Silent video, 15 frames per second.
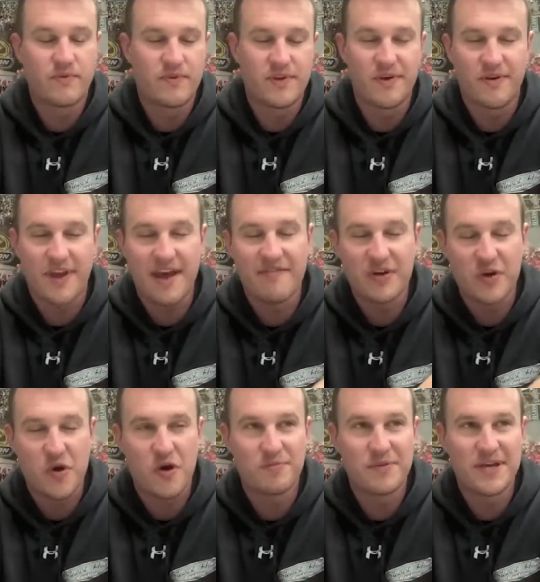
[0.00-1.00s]
you know, Kevin
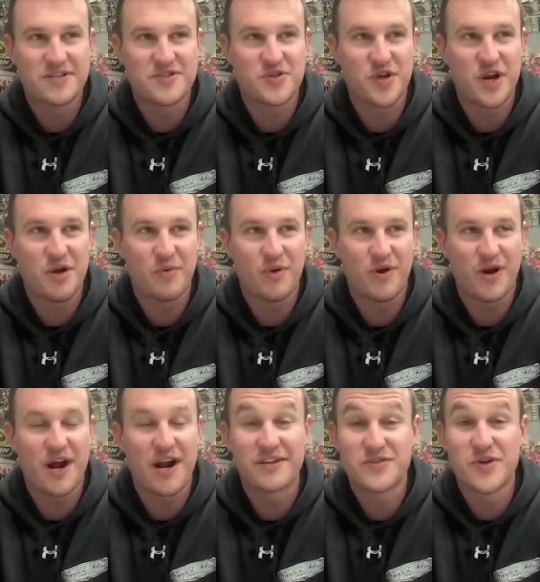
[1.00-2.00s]
called me yesterday and we were
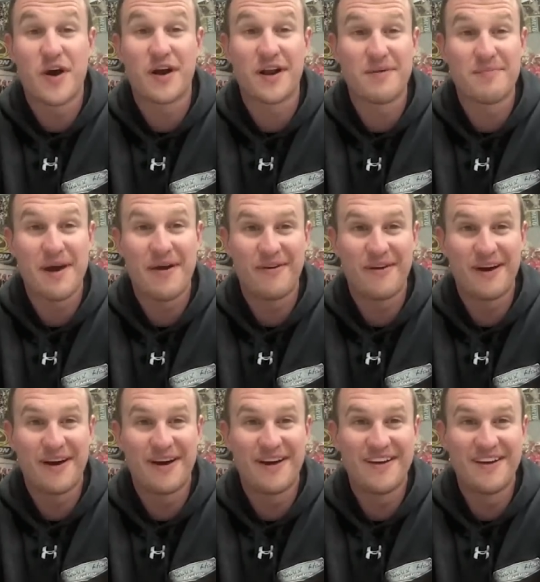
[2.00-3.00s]
kind of talking about
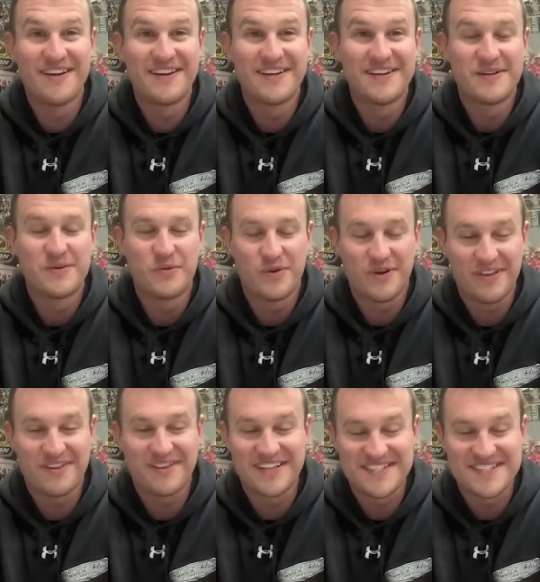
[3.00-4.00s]
uh, one of
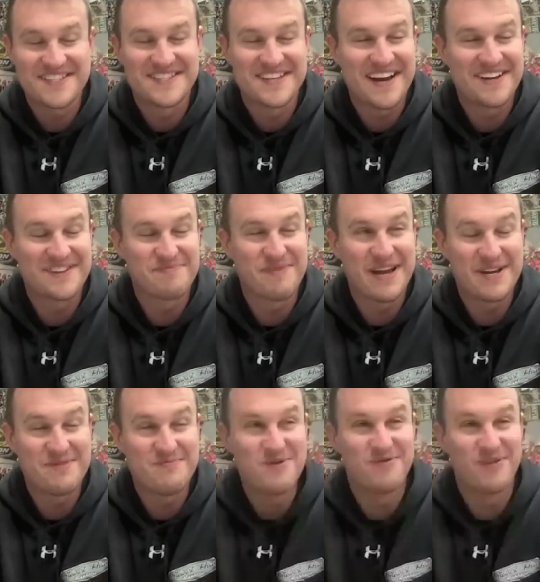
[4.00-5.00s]
the things he said is, man,
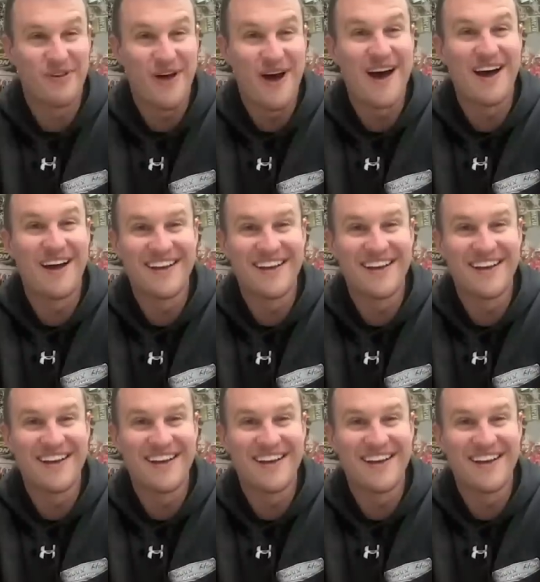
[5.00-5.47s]
you moved a lot.